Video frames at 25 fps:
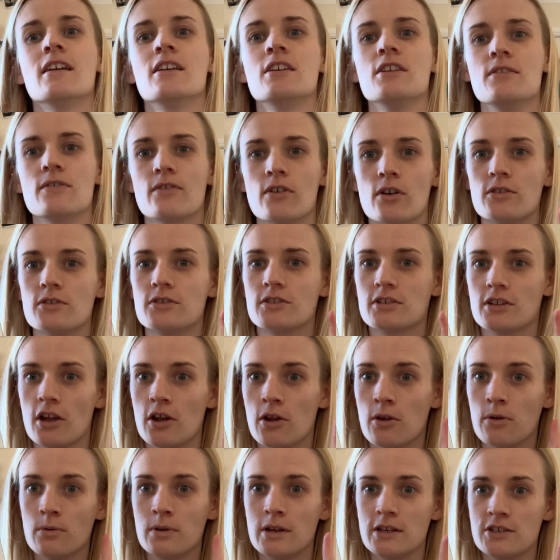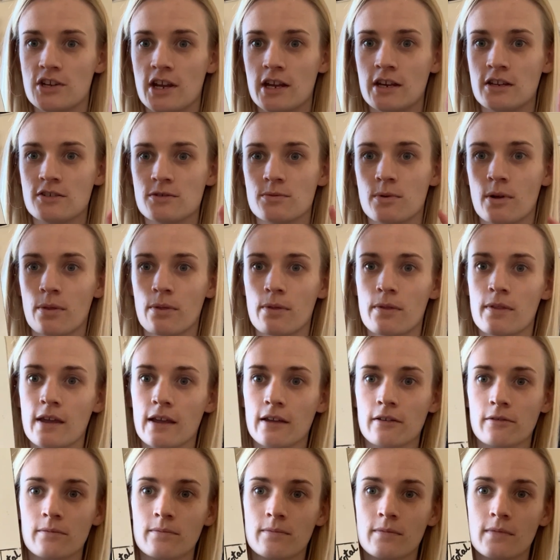you've got to only change one
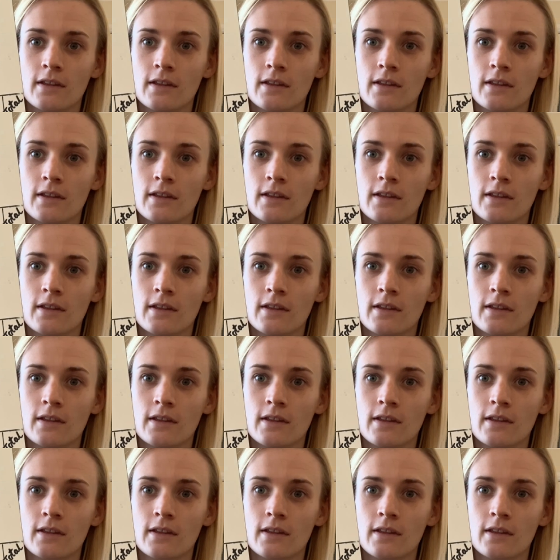thing.